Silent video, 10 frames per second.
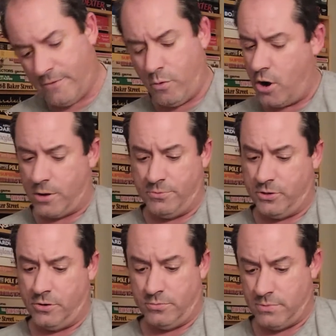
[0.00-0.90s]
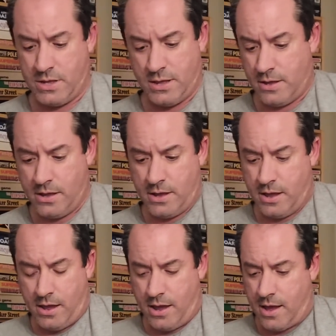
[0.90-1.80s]
Welcome To.
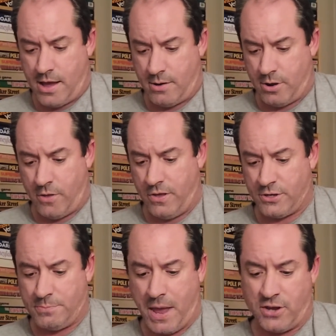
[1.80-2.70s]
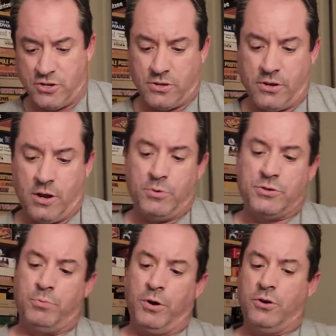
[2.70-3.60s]
And all the expansions on here, which
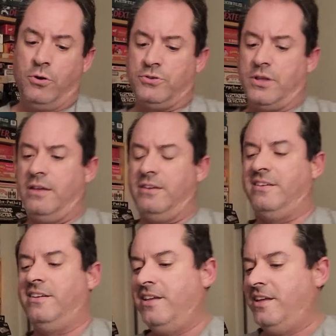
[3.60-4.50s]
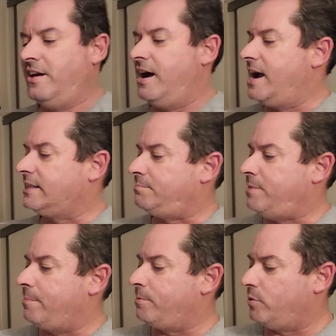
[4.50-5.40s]
is pretty cool. I got the
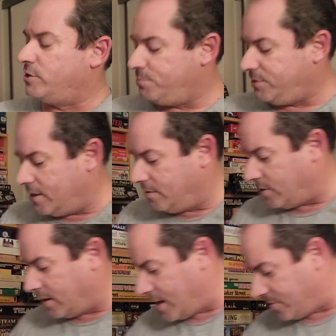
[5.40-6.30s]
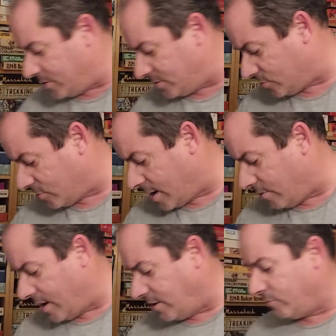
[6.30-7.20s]
paper ones, but then when I got this dry,
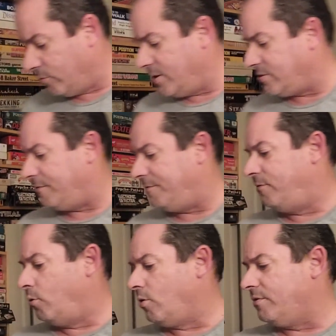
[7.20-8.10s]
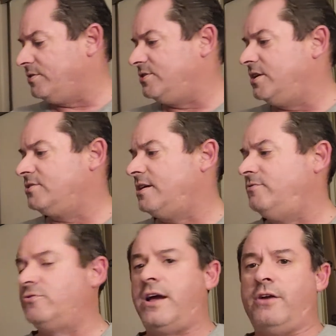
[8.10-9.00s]
I didn't realize that 4 of the 6 have
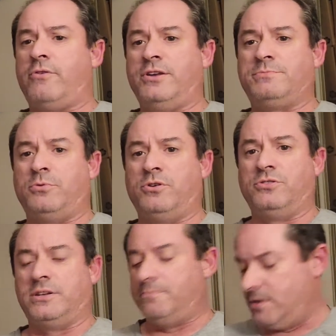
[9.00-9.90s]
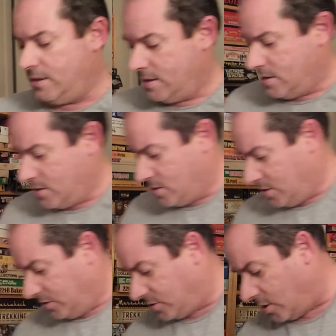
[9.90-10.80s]
dry erase boards in them.
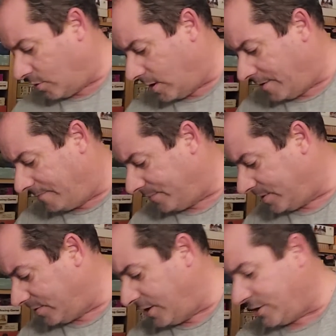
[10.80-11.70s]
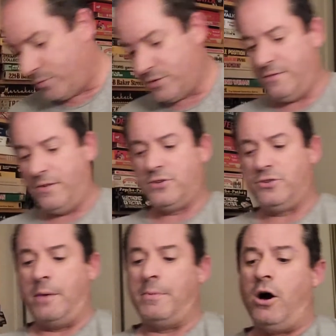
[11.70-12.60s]
So these ones
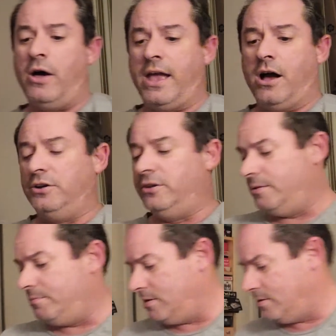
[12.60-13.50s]
eventually, I mean, I'll hang on to them.